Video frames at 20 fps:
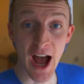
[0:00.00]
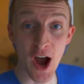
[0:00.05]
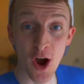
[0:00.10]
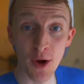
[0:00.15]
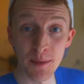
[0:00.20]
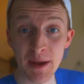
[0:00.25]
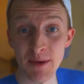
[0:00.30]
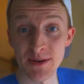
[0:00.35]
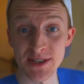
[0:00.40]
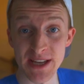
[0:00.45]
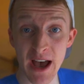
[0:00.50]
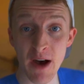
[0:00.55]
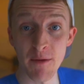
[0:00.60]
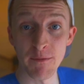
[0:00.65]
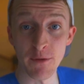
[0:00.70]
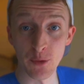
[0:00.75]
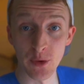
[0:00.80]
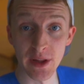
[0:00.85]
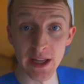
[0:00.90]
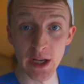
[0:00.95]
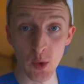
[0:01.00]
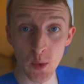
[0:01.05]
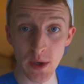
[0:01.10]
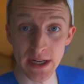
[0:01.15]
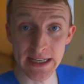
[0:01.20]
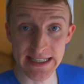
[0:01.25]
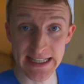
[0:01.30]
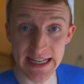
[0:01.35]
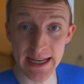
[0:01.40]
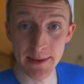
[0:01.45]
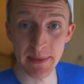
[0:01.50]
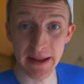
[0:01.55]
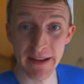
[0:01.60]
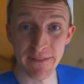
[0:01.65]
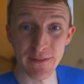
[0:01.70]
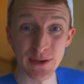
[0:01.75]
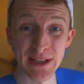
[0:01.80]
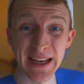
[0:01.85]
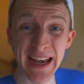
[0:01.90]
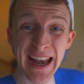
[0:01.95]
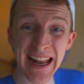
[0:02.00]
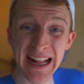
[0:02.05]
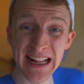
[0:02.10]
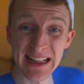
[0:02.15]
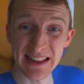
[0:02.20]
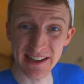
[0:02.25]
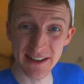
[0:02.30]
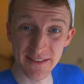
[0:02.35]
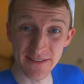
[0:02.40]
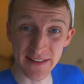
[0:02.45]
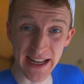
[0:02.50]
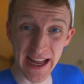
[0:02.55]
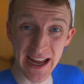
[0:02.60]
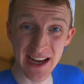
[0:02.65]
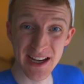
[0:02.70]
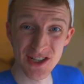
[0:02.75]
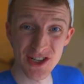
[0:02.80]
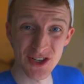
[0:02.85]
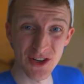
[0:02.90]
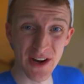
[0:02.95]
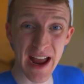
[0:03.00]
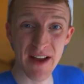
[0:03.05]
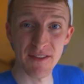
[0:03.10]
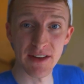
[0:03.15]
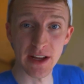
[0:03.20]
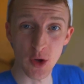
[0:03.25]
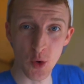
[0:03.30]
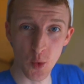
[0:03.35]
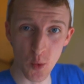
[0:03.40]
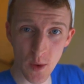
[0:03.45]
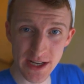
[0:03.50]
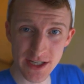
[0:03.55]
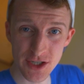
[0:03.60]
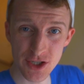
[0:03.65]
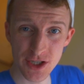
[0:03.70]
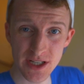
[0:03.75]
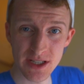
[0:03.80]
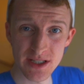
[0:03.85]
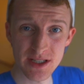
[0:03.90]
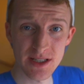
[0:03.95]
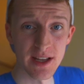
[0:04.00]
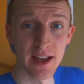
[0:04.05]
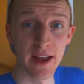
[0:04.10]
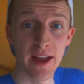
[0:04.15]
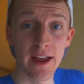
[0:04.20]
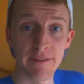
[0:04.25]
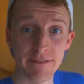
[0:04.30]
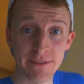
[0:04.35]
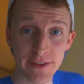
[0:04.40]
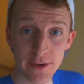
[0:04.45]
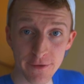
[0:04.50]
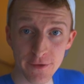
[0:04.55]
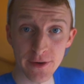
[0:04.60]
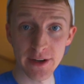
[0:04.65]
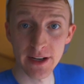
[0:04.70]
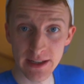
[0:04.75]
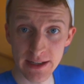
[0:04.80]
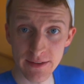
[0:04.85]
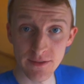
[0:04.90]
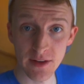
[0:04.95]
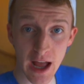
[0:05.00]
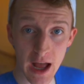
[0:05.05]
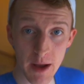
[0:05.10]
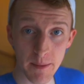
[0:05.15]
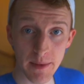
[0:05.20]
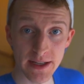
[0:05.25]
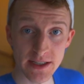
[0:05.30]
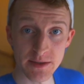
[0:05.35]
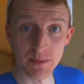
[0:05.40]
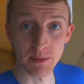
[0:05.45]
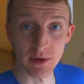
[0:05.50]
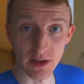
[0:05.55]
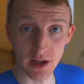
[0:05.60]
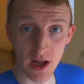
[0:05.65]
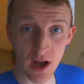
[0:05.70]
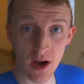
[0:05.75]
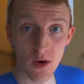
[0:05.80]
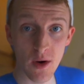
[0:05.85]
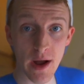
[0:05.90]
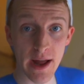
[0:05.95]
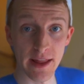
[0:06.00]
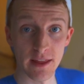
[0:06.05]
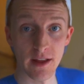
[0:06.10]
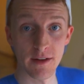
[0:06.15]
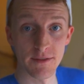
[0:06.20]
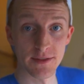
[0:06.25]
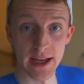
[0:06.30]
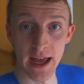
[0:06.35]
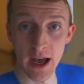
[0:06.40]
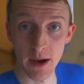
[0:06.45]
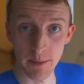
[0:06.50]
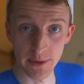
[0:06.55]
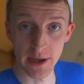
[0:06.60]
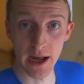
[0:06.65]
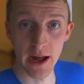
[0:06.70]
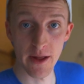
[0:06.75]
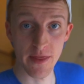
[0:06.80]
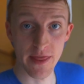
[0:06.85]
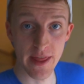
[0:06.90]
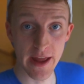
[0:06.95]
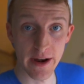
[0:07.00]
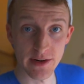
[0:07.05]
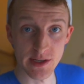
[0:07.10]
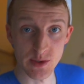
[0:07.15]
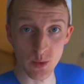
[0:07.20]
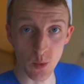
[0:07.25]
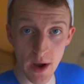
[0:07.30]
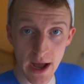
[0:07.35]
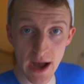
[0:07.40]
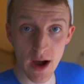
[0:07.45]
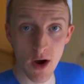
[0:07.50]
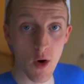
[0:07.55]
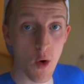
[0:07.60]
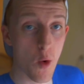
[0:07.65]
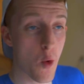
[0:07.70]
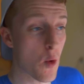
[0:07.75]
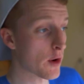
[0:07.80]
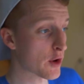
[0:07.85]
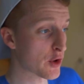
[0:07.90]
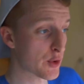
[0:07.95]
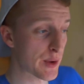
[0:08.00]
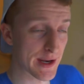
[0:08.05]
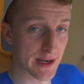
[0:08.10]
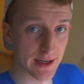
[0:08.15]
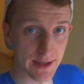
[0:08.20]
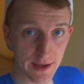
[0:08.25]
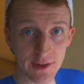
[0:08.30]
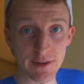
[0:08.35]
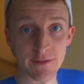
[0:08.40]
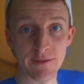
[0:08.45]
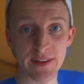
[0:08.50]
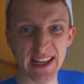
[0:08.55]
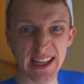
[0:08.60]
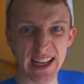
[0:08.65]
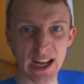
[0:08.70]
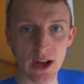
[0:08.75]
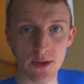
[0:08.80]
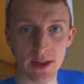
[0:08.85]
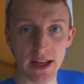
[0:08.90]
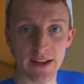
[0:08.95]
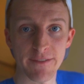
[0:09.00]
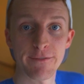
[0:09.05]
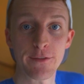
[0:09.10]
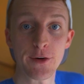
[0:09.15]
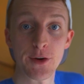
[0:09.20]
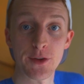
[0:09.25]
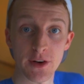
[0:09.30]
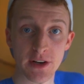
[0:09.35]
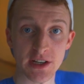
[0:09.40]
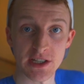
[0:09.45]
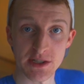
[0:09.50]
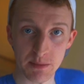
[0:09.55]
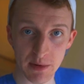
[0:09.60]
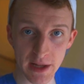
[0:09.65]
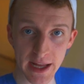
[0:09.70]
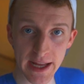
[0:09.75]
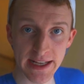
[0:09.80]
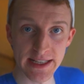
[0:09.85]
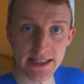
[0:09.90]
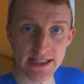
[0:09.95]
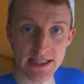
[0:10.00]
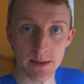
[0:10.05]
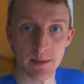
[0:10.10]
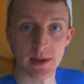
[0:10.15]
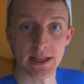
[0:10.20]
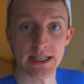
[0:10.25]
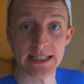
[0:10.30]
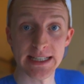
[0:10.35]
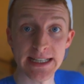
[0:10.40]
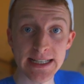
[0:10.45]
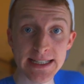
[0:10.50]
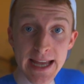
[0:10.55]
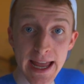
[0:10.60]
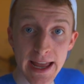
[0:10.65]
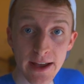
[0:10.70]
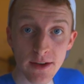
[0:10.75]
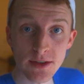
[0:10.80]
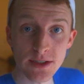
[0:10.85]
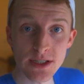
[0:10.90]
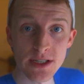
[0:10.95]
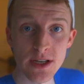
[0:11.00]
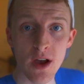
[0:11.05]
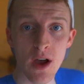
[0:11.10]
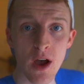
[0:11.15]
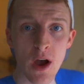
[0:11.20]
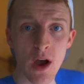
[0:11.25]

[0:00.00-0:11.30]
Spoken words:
I hope that was a helpful, really quick tip. If you need any clarification or have any questions, feel free to leave comments below. I'd love to help you out there as well, or create another video that further explains some of the details